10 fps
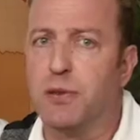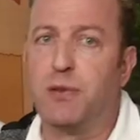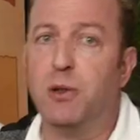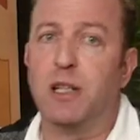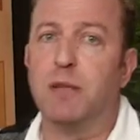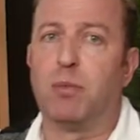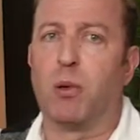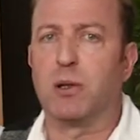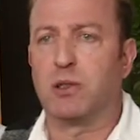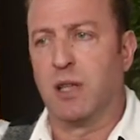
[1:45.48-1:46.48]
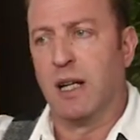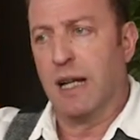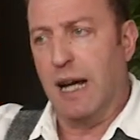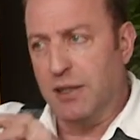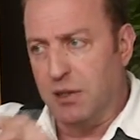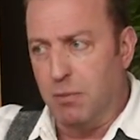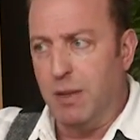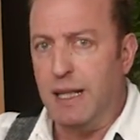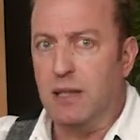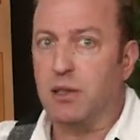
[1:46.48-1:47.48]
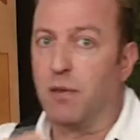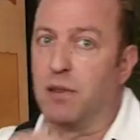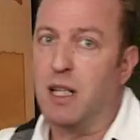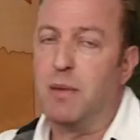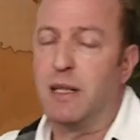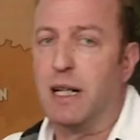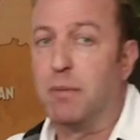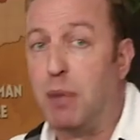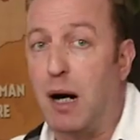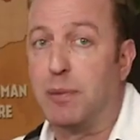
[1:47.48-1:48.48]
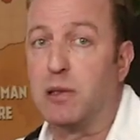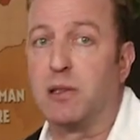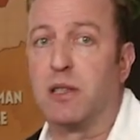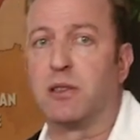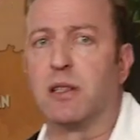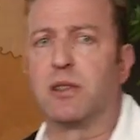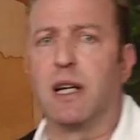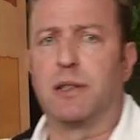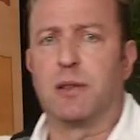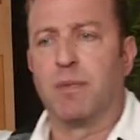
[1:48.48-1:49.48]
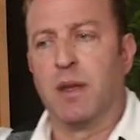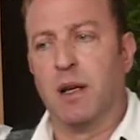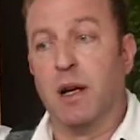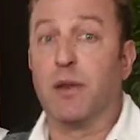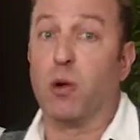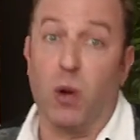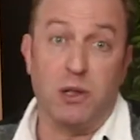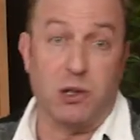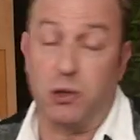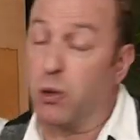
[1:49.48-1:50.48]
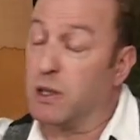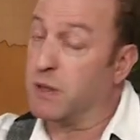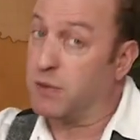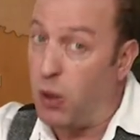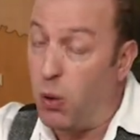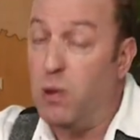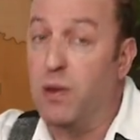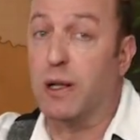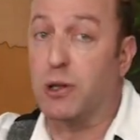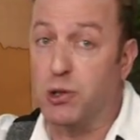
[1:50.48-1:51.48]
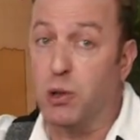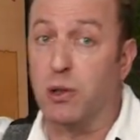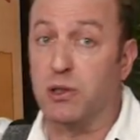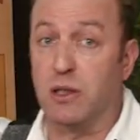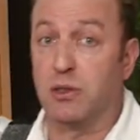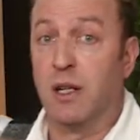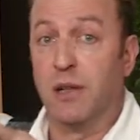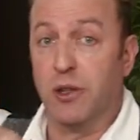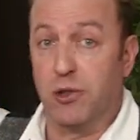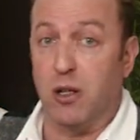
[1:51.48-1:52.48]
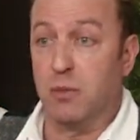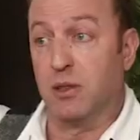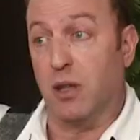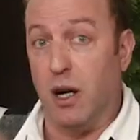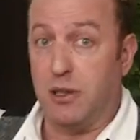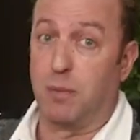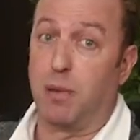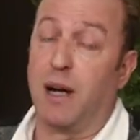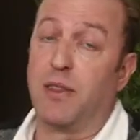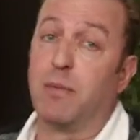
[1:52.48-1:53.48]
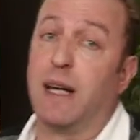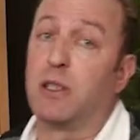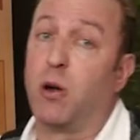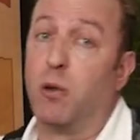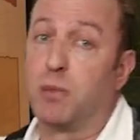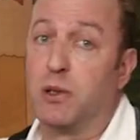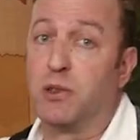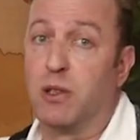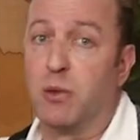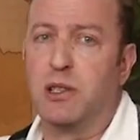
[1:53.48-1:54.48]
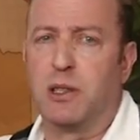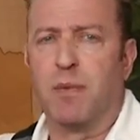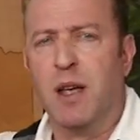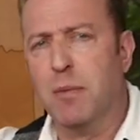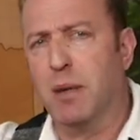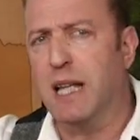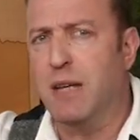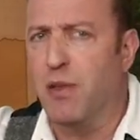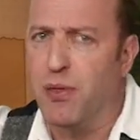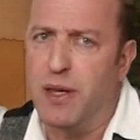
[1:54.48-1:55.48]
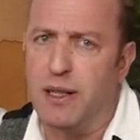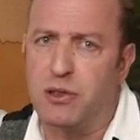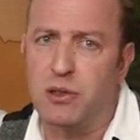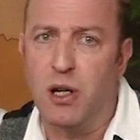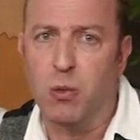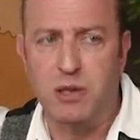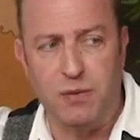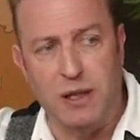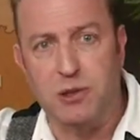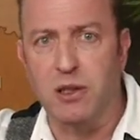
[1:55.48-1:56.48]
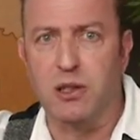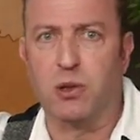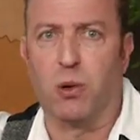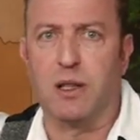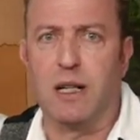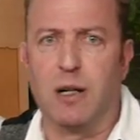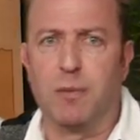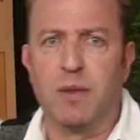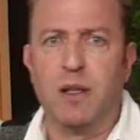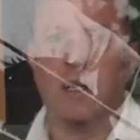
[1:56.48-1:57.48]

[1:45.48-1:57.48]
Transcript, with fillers: to food imports as a means of limiting popular discontent. There was a shortage of coal there, sure, since the Germans occupied the main coal producing region, but even this was eventually sorted out.